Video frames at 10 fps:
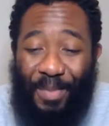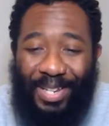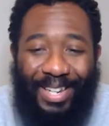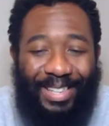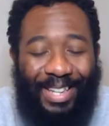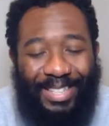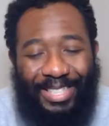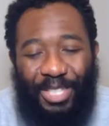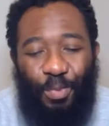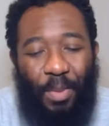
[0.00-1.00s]
But nonetheless,
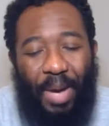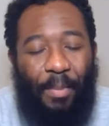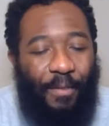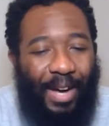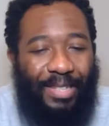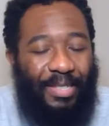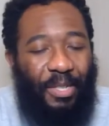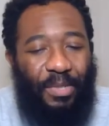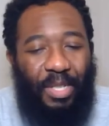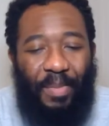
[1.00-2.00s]
this is where Baba Voss
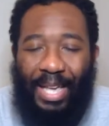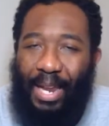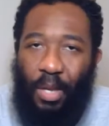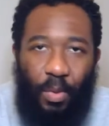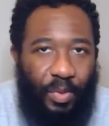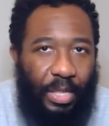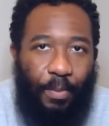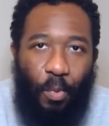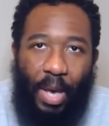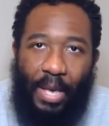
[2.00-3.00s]
tells them they got to go their
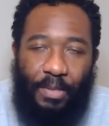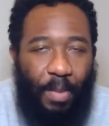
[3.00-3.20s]
separate ways.